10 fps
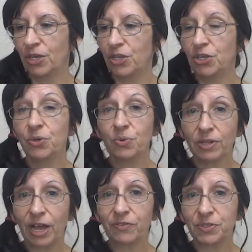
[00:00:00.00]
You will
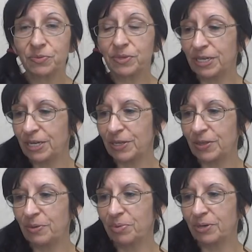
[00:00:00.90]
have to read
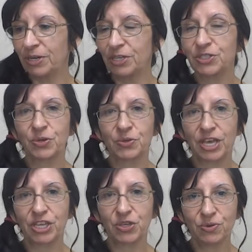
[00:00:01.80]
the book so
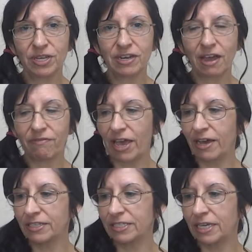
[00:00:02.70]
that you can have
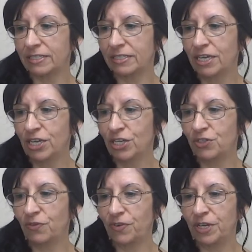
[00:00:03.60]
access
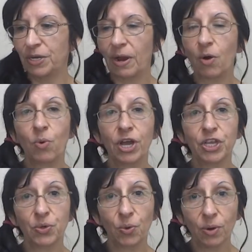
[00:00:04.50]
to figure out
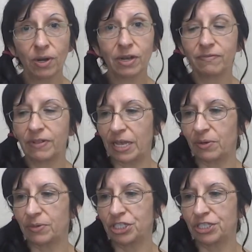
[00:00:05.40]
what your love
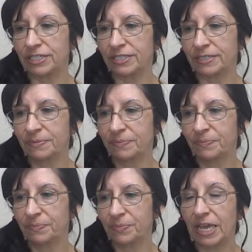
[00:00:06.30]
language is,
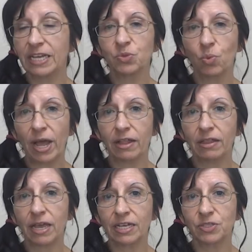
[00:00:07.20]
as
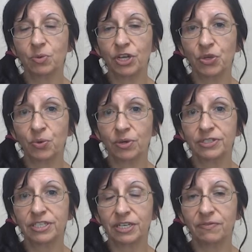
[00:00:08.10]
well as what your
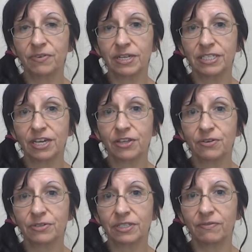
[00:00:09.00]
significant
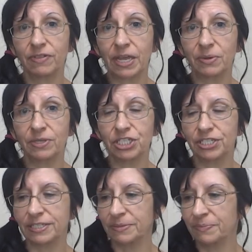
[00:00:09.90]
other's love language
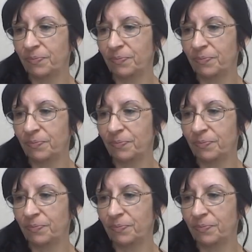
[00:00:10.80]
is.